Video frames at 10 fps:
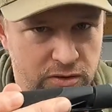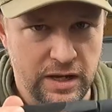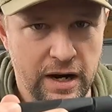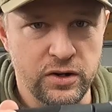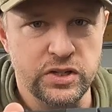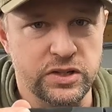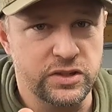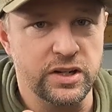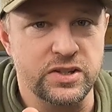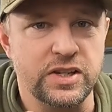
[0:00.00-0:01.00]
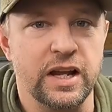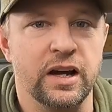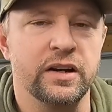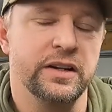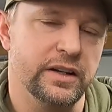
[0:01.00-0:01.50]
The hair jig's gonna stay
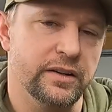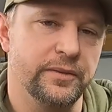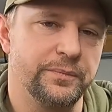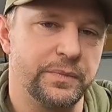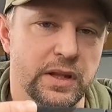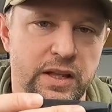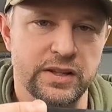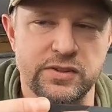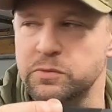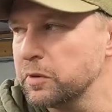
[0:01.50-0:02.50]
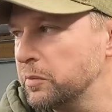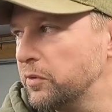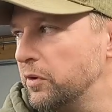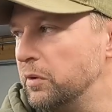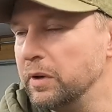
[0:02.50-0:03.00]
on here, and this is what I'm going
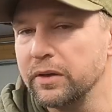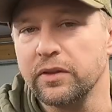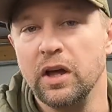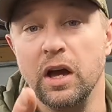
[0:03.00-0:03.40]
to throw it with.